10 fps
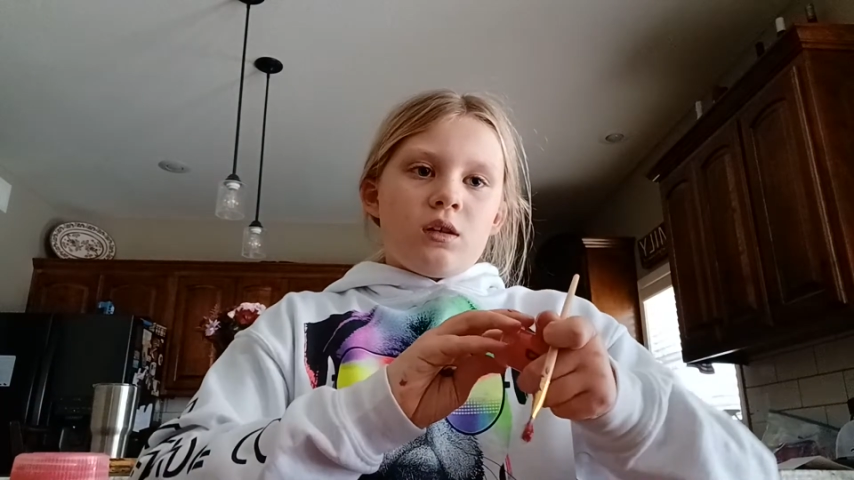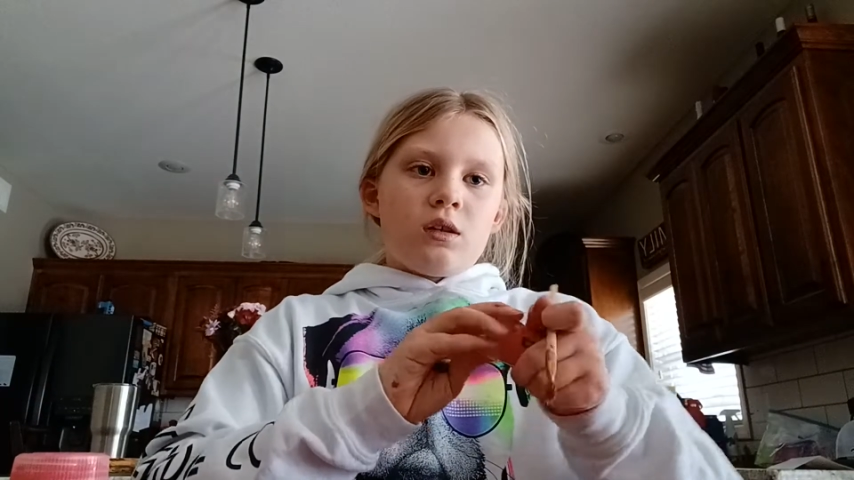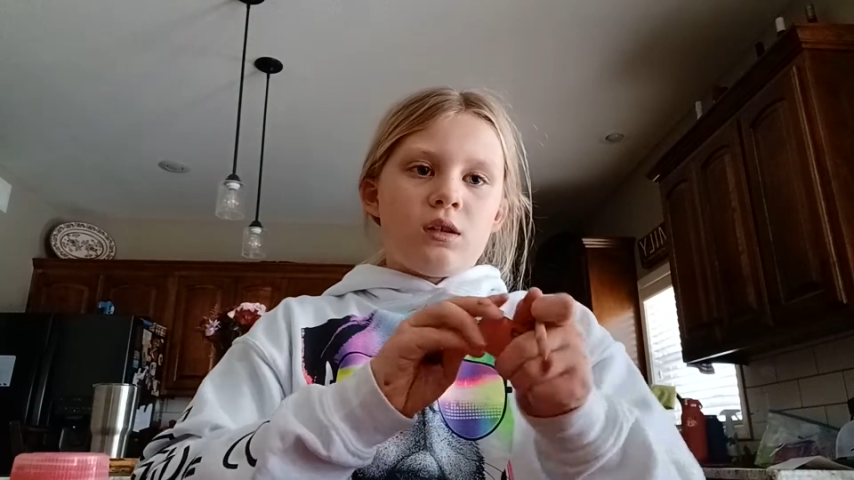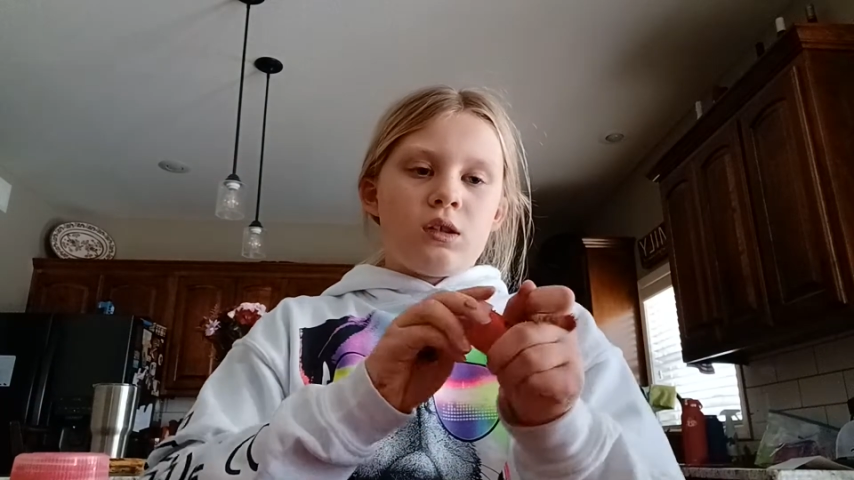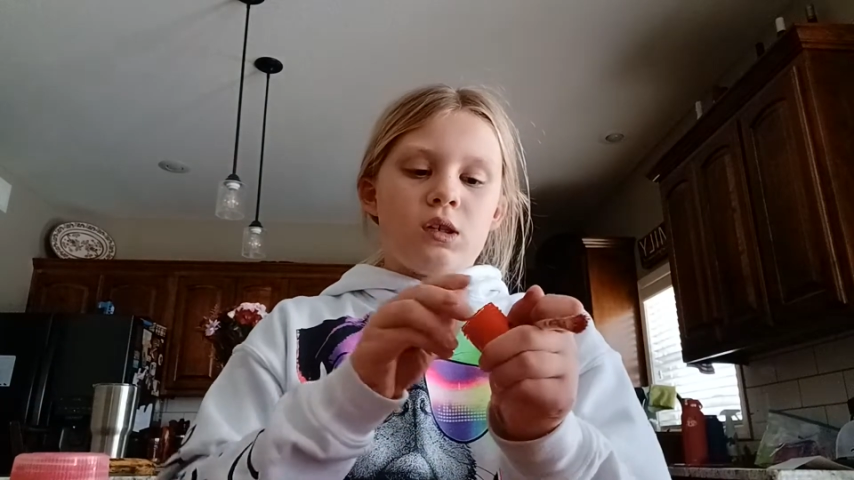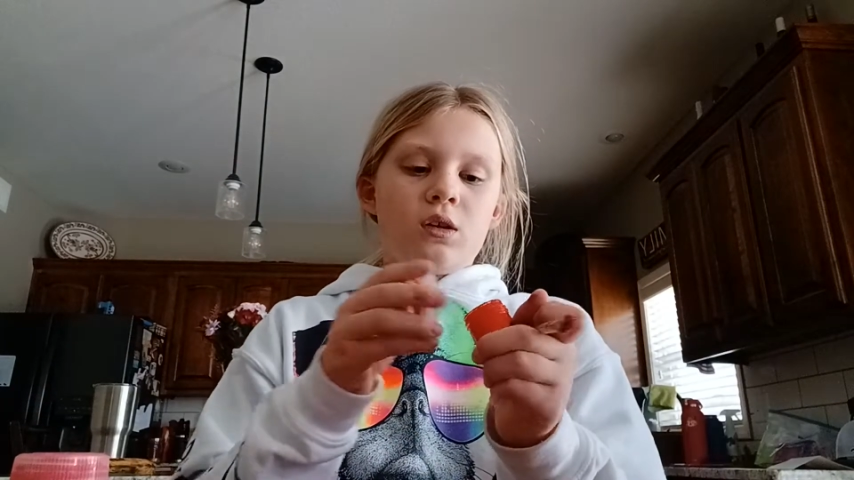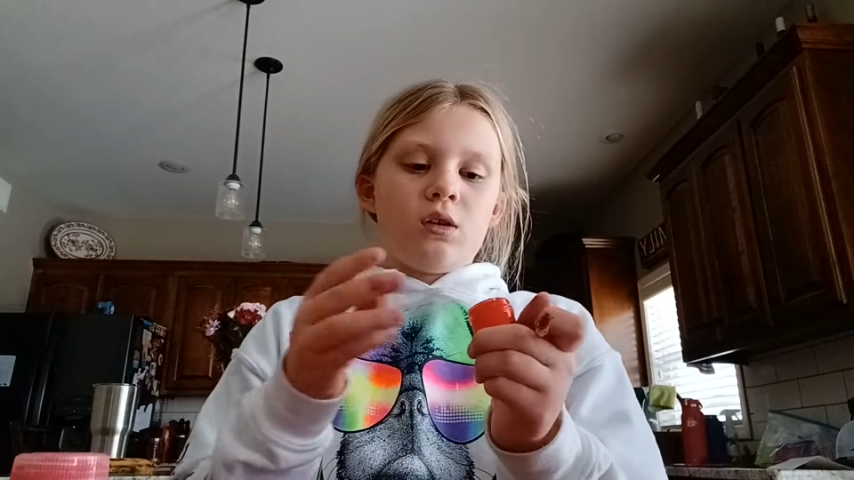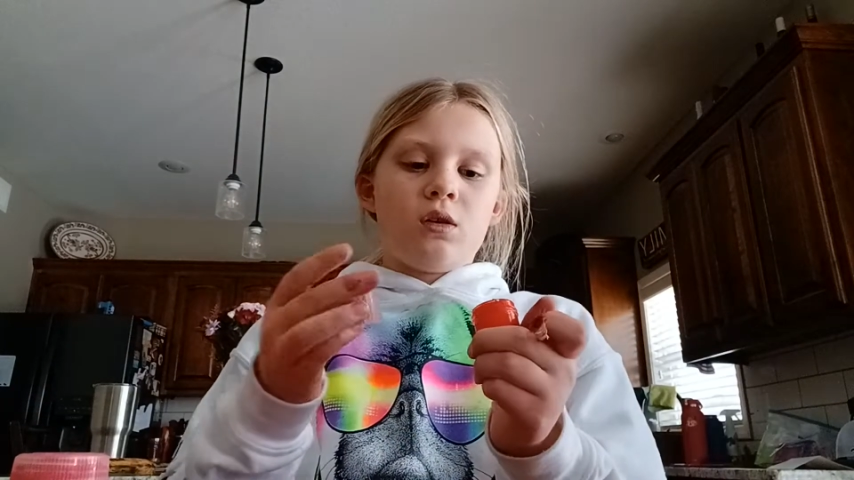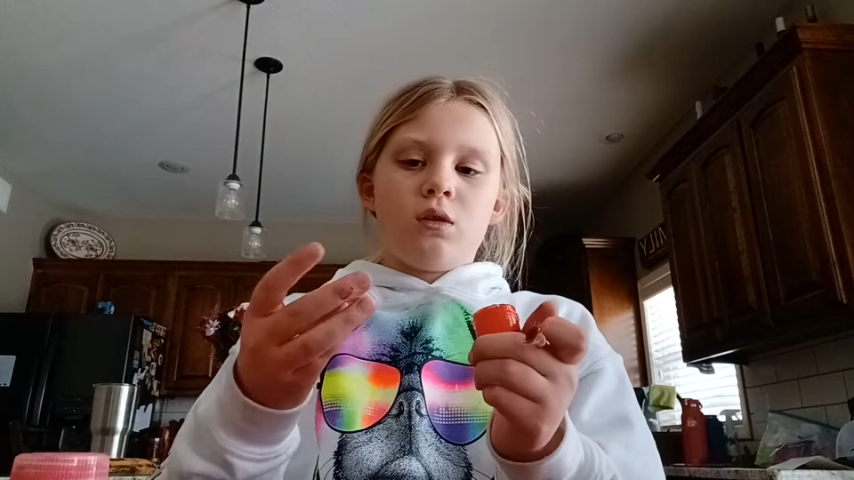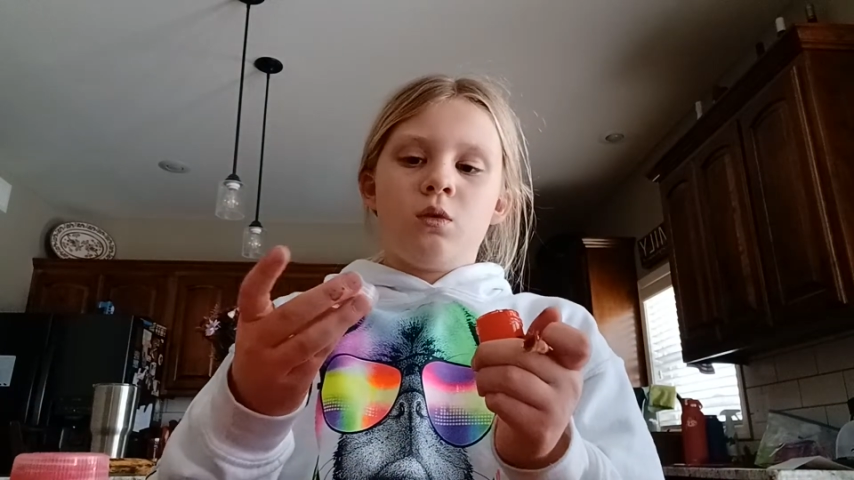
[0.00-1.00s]

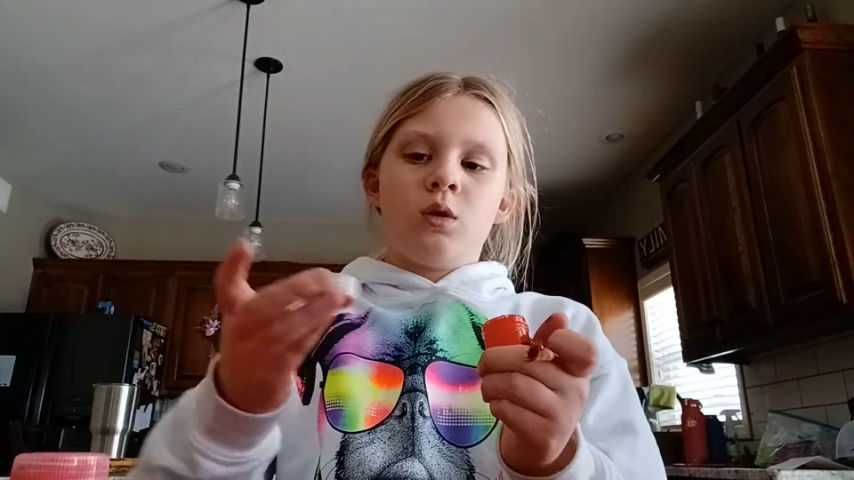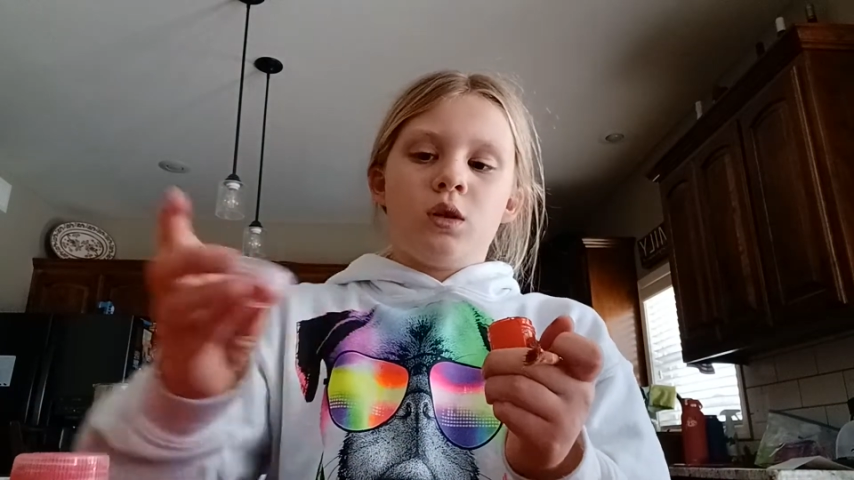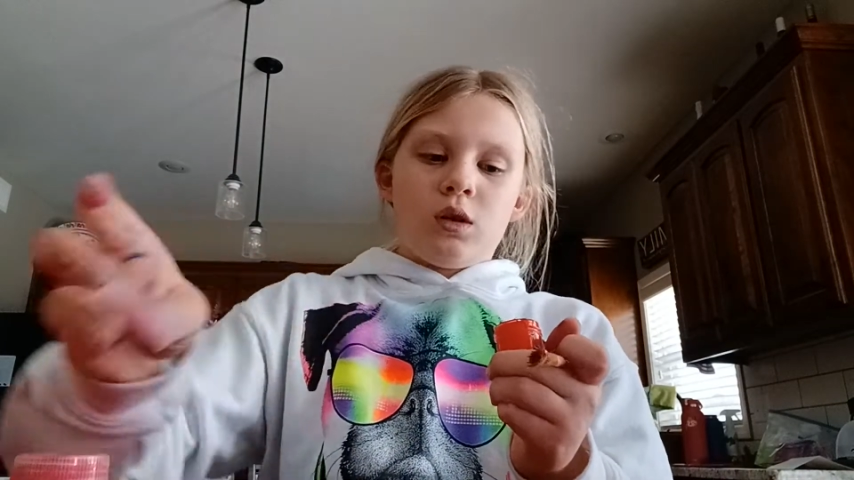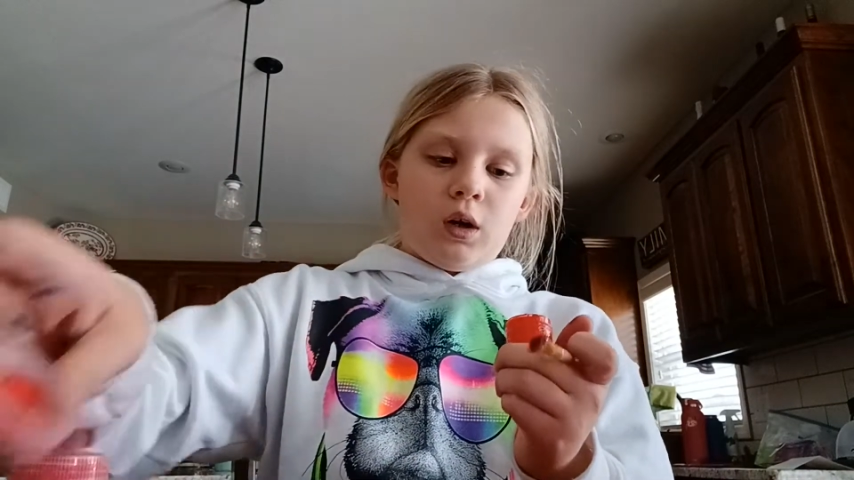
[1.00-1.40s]
So